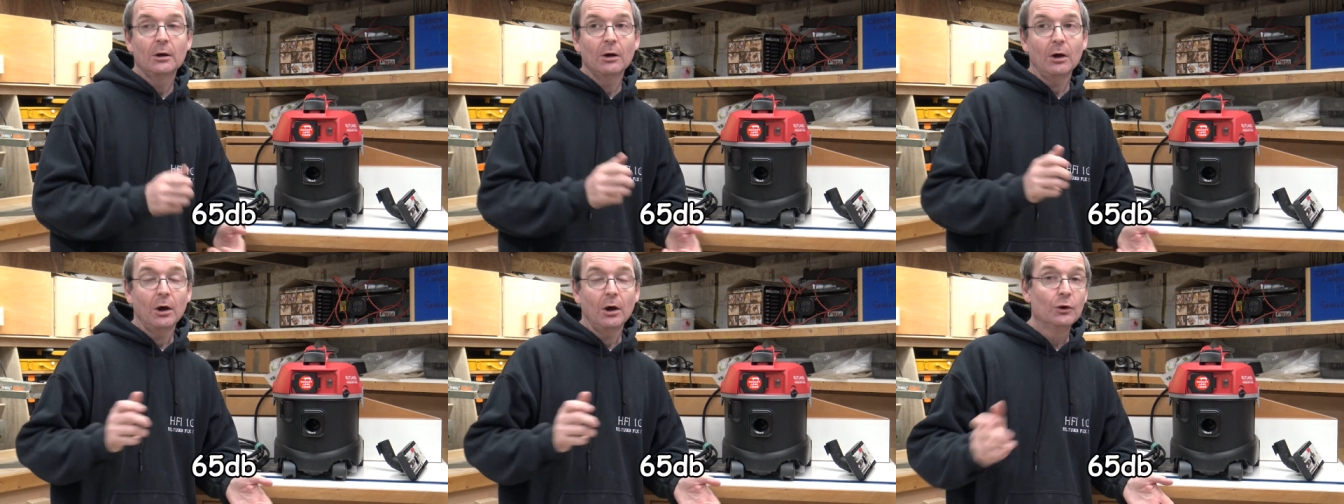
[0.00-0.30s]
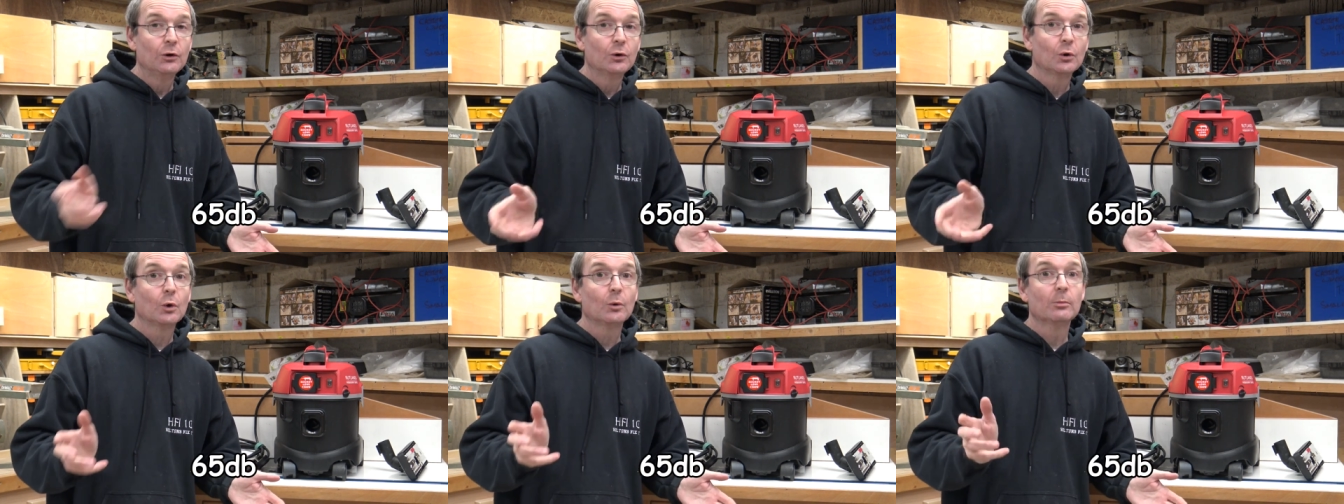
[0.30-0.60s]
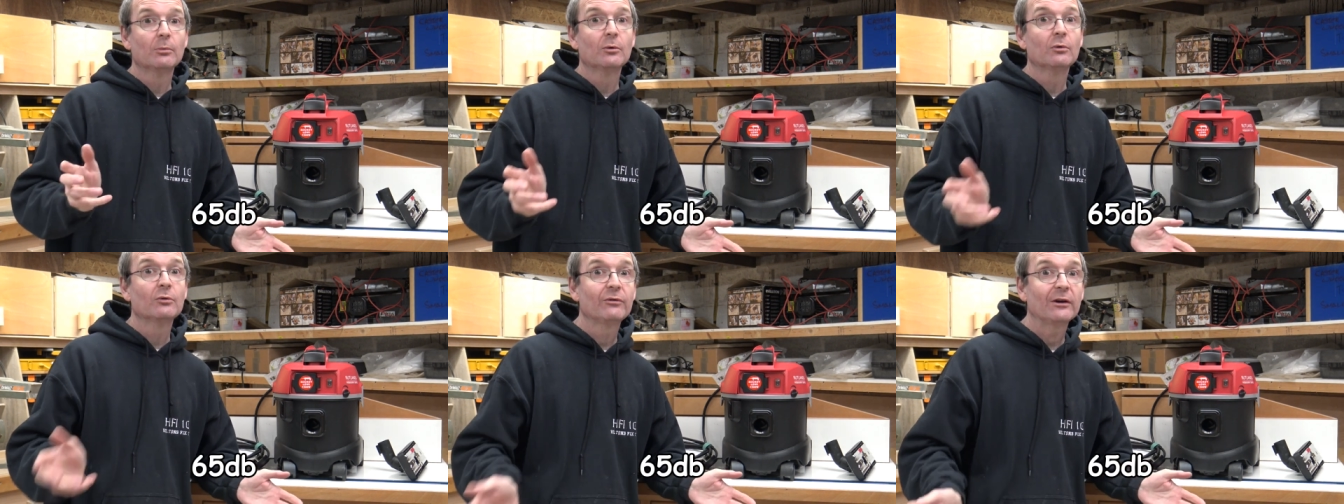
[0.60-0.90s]
A
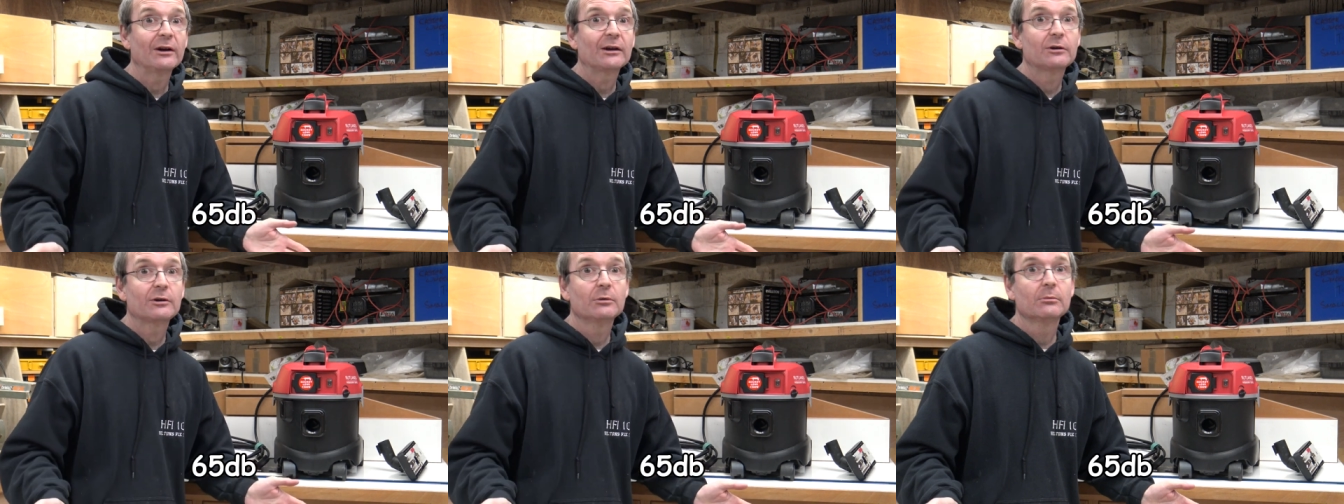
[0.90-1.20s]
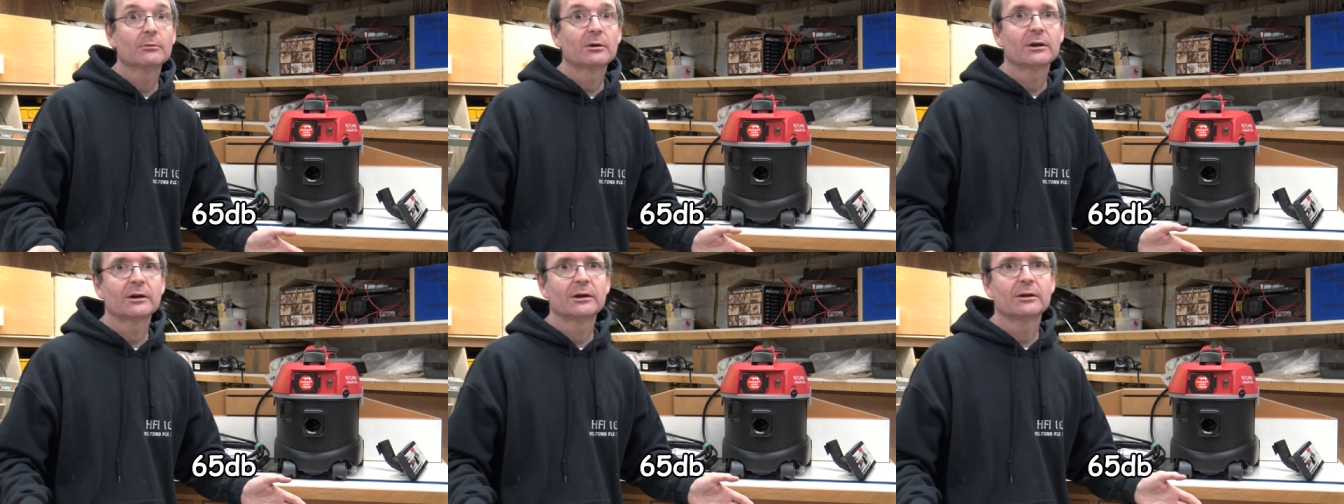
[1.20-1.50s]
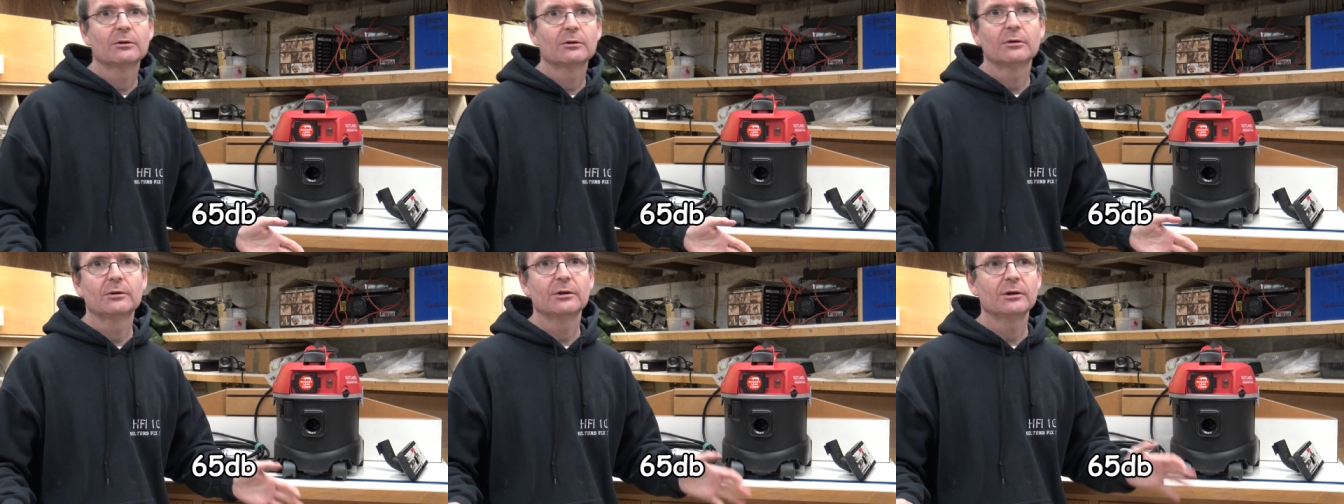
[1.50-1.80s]
normal vacuum
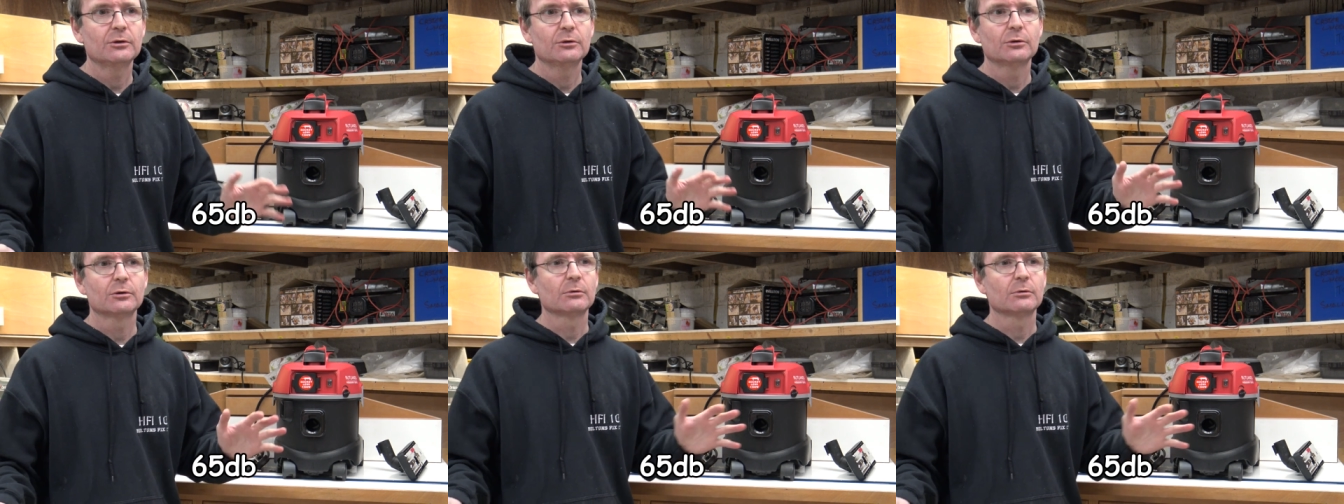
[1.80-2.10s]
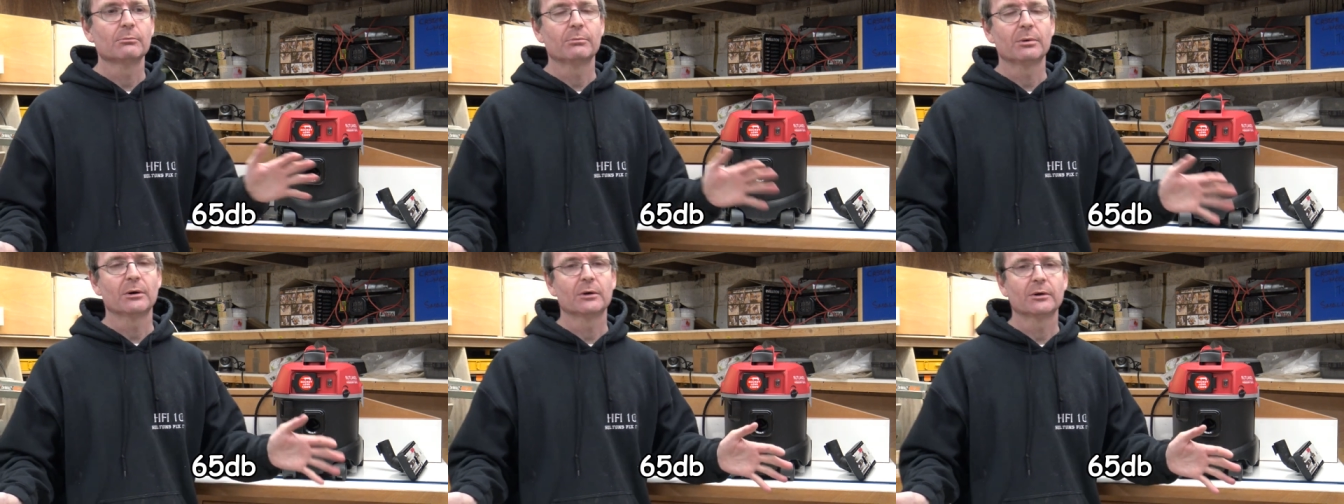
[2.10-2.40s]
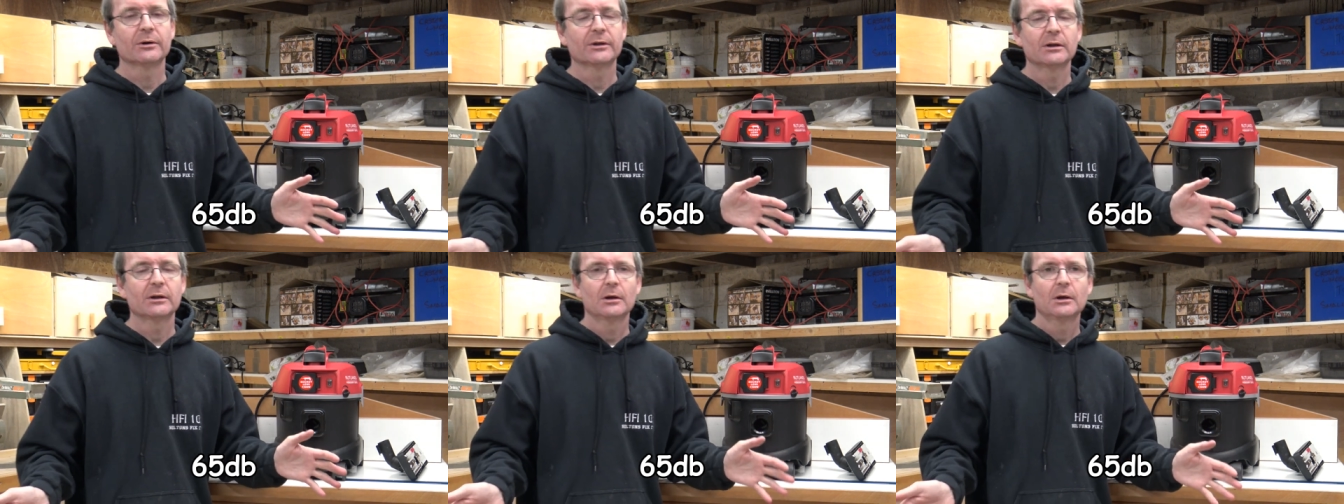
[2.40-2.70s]
cleaner that you can
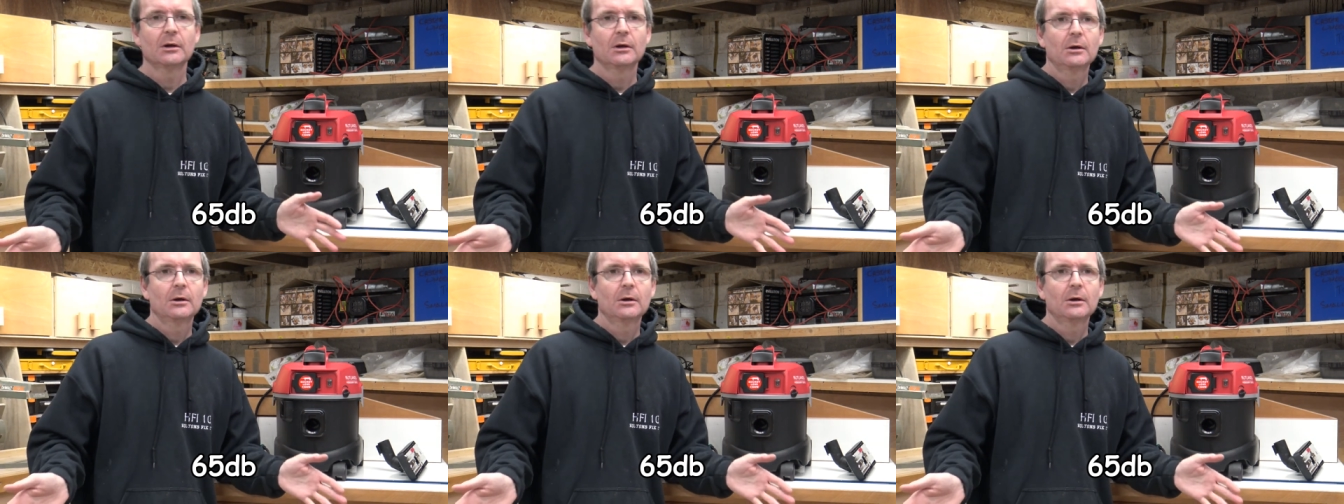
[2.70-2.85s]
buy,